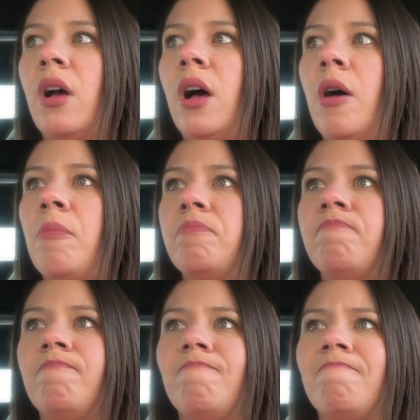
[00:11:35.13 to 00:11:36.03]

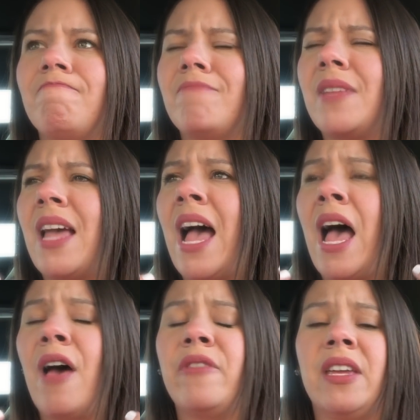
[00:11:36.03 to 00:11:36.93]

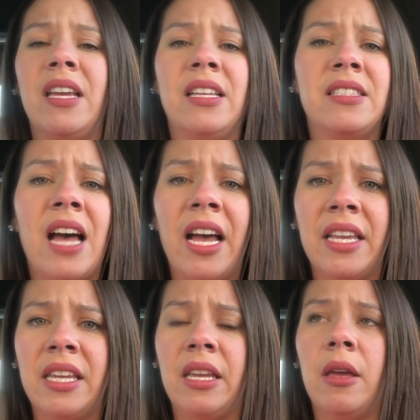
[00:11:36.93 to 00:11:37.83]
having
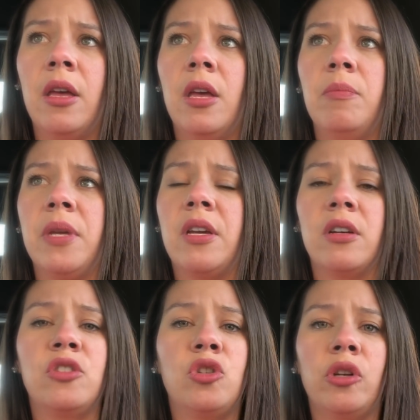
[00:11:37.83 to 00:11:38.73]
anxiety
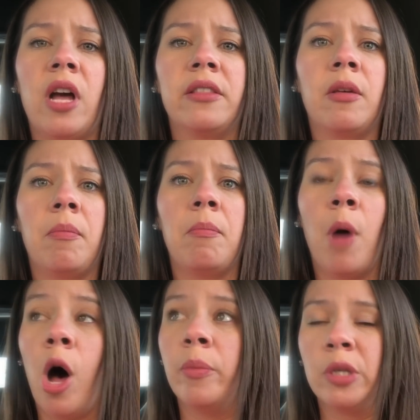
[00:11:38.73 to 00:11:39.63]
because you're not the
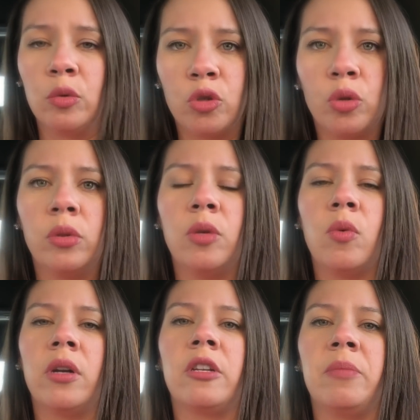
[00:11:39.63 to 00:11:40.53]
mom you truly
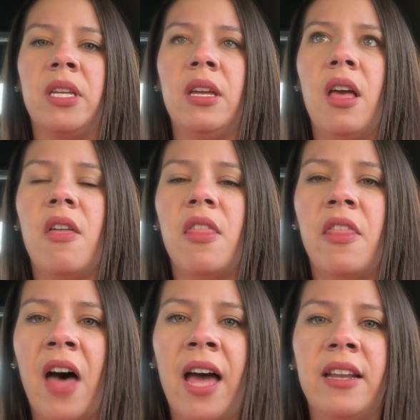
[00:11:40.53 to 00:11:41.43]
want to be,
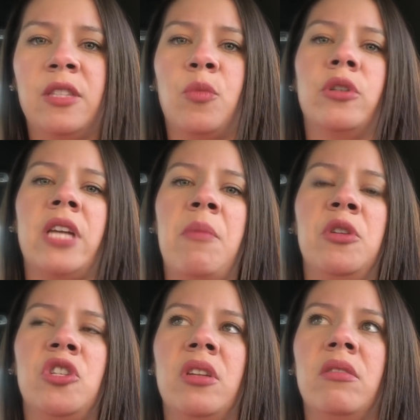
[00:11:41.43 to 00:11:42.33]
that is more
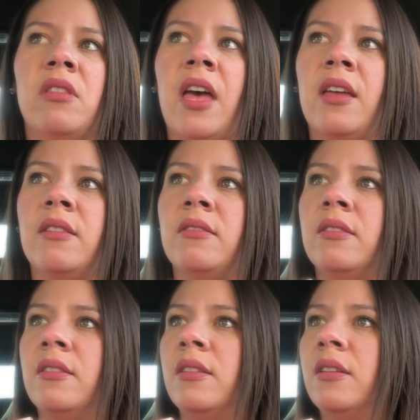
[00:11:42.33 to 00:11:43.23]
damaging than
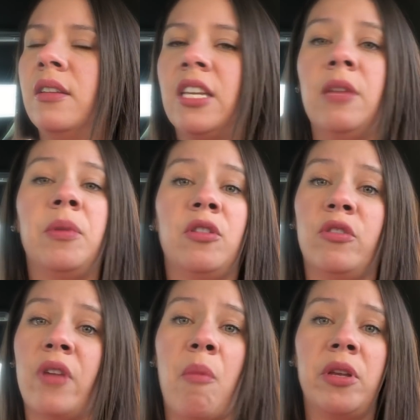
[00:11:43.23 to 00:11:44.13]
keeping
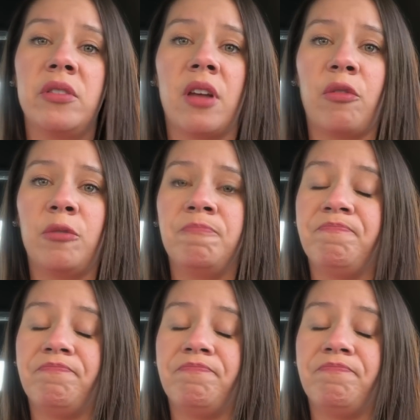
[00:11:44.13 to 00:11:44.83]
your family together.